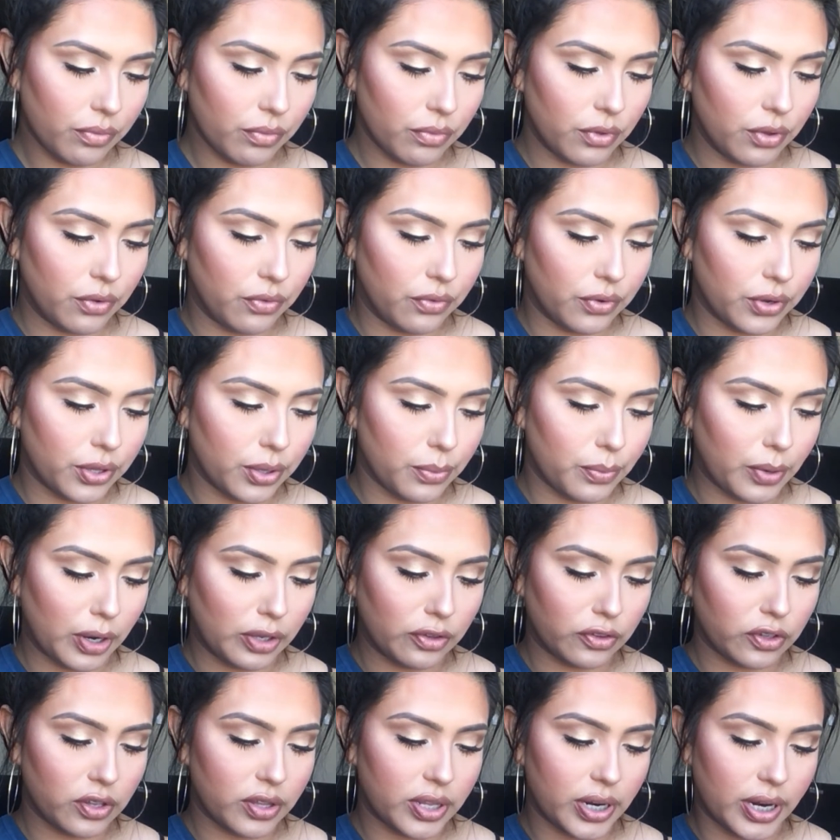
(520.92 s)
bronzer that
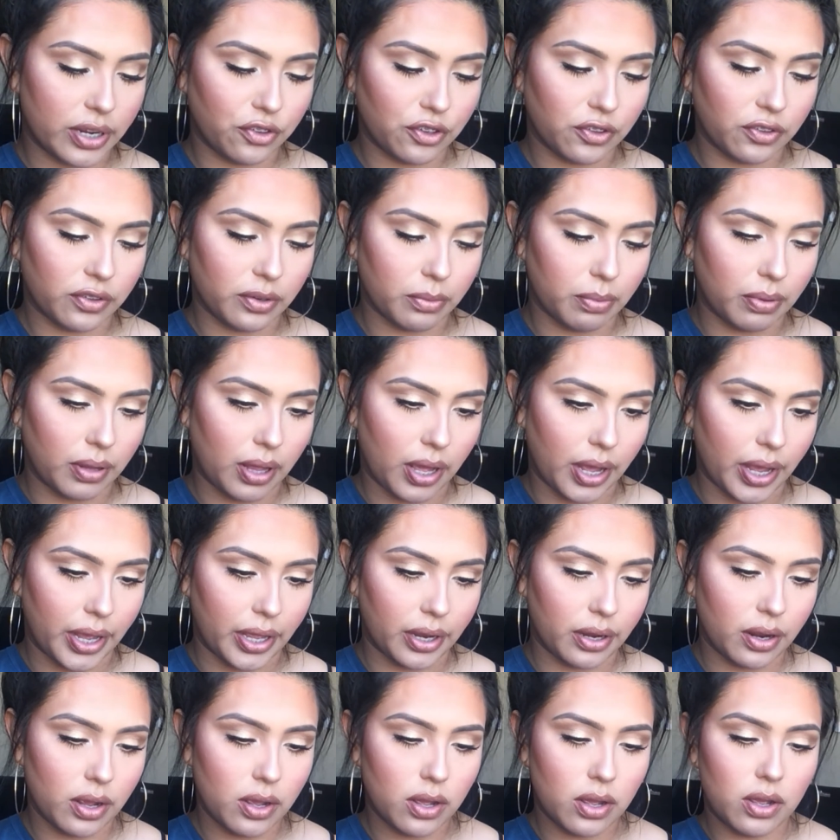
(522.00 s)
I just applied
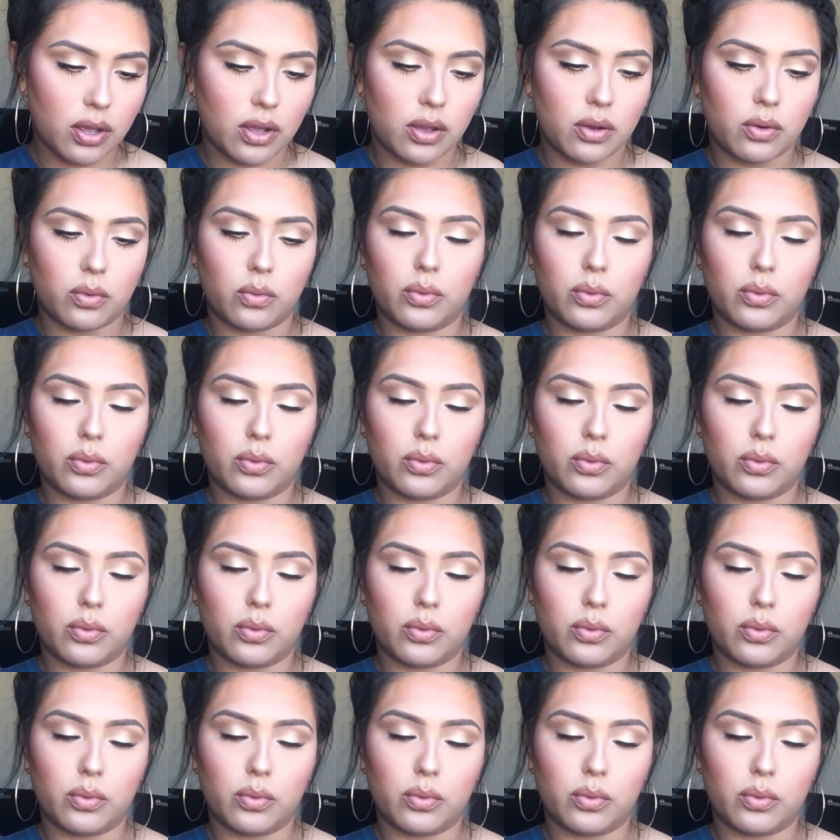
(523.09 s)
was